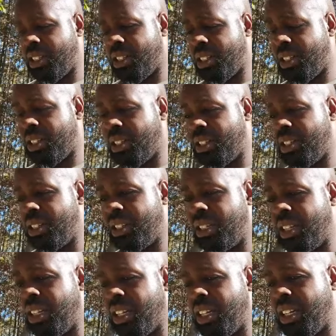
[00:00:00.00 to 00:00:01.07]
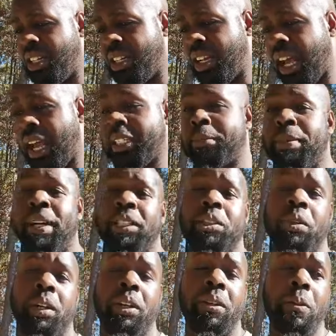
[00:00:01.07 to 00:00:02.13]
uh, hazmat
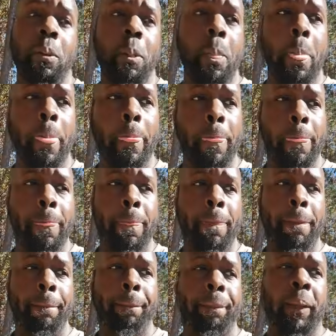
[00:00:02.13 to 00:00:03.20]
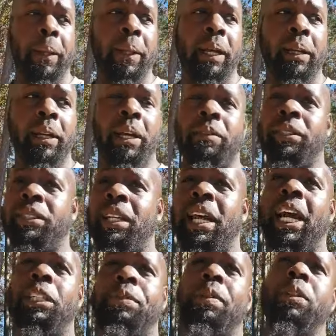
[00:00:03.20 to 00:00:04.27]
training, I, I was a hazmat